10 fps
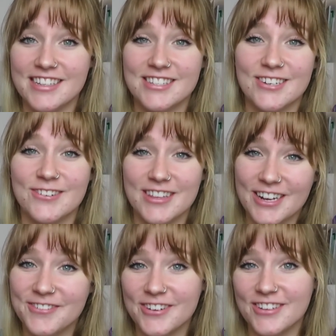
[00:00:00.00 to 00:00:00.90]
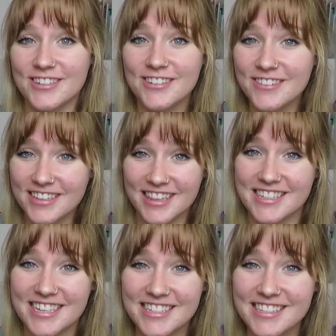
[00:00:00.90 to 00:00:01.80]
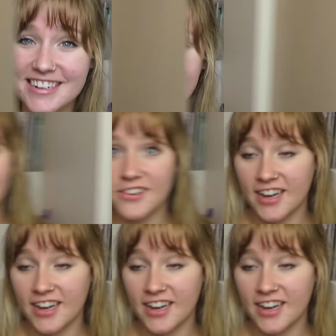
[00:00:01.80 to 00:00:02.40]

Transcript: And so without further ado, let's get started.